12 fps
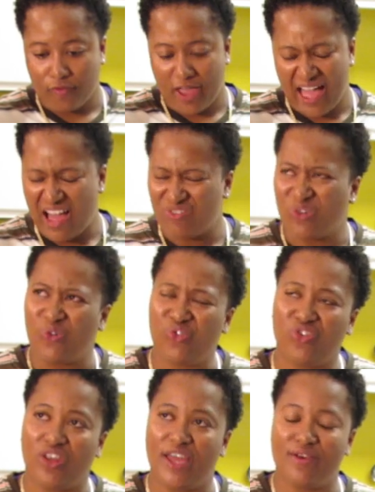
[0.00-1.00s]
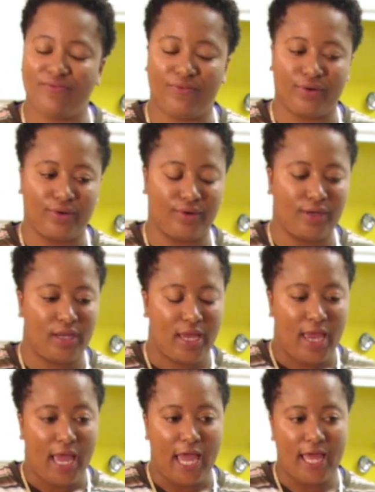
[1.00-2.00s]
they have no flavor,
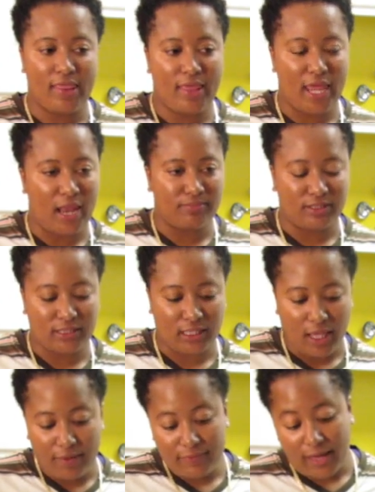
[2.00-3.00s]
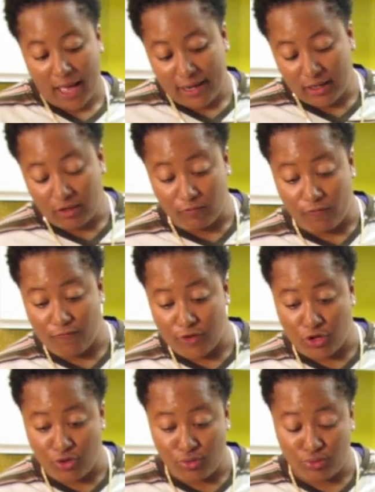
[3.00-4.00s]
and then I'm just left kind of
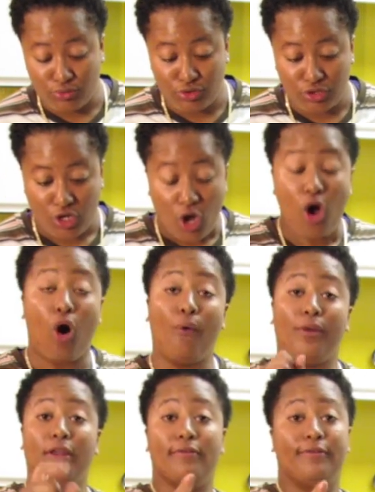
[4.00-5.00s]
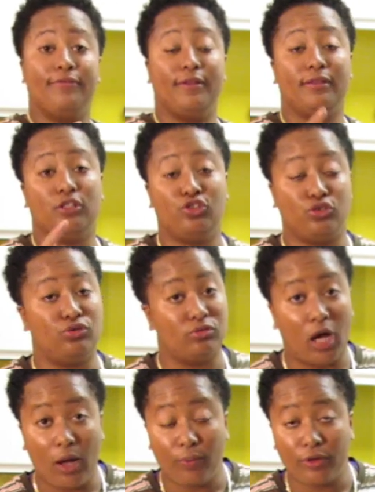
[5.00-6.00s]
confused. Oh, another thing that you do
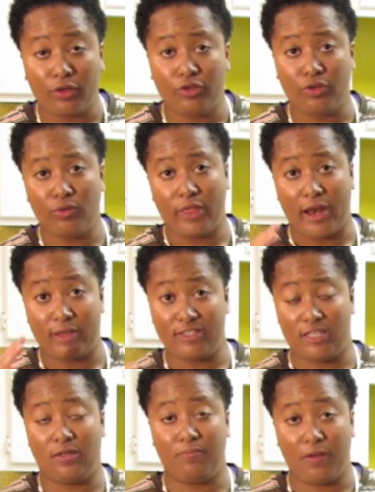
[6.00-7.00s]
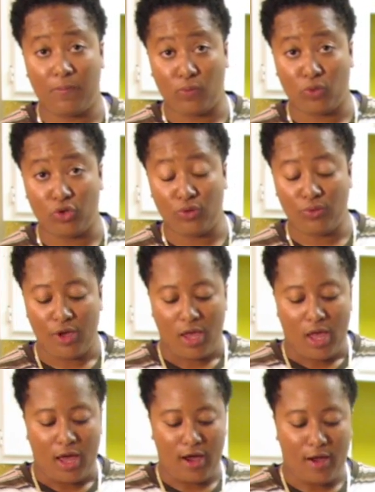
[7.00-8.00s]
not want to do that I've seen people do,
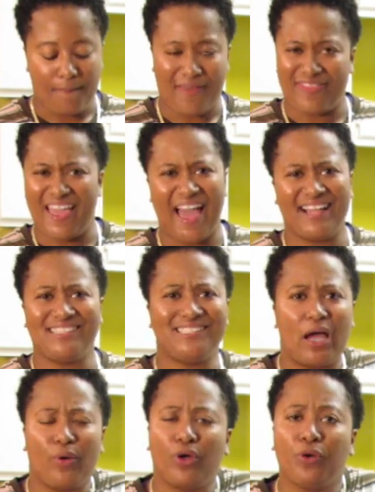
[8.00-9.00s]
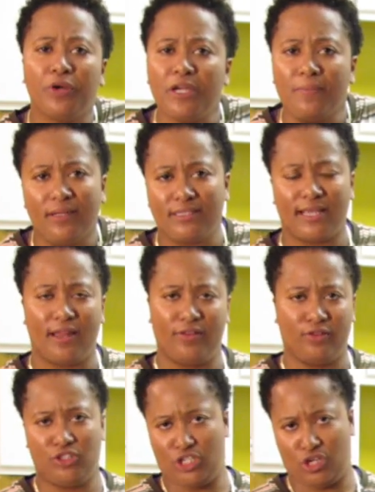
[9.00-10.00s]
they add sour cream inside of
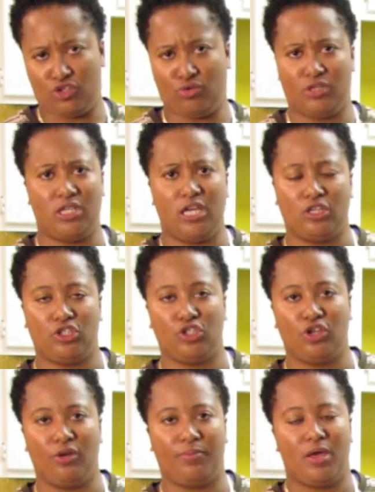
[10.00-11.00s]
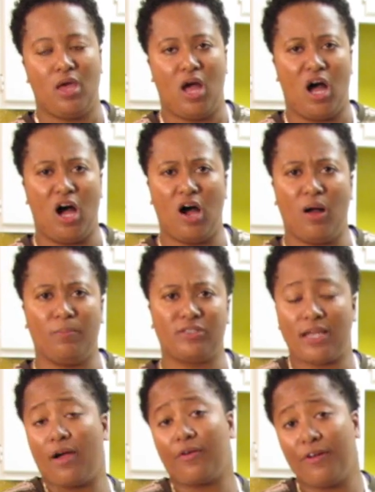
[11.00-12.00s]
their chicken tortilla soup.
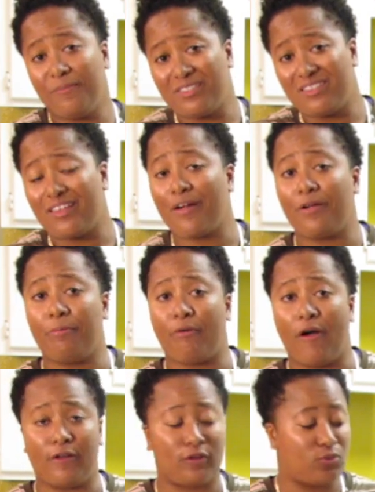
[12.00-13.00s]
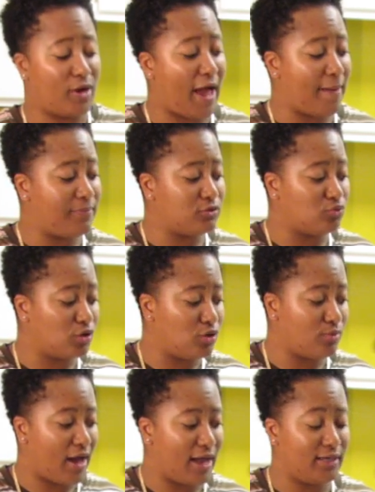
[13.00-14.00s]
Sour cream is a dairy product. What happens when
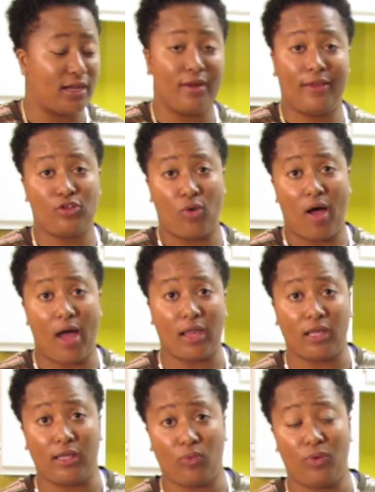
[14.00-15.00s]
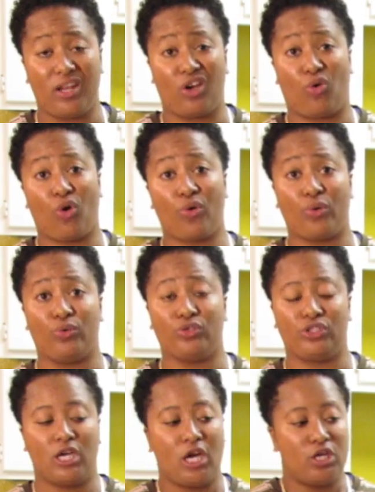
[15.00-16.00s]
you add dairy to a hot liquid? It
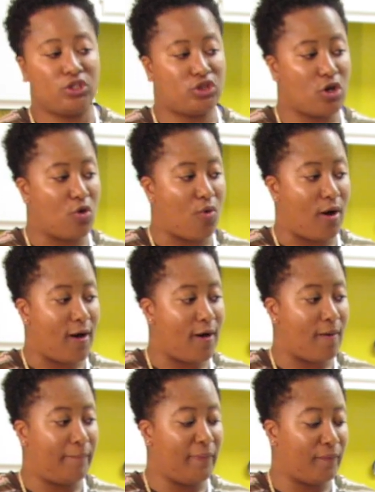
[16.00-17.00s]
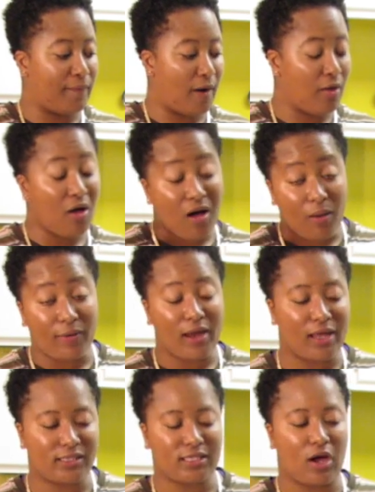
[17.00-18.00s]
curdles. So people probably, oh, but I
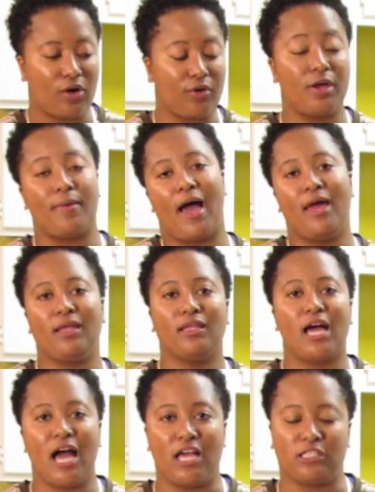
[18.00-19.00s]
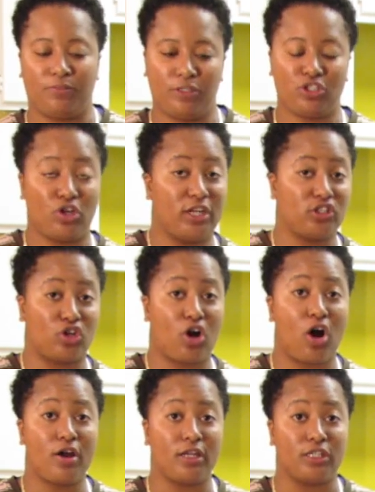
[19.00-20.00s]
like sour cream. Add it last. Put it on as a
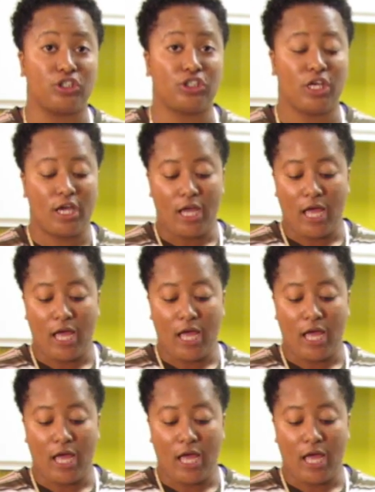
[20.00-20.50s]
garnish.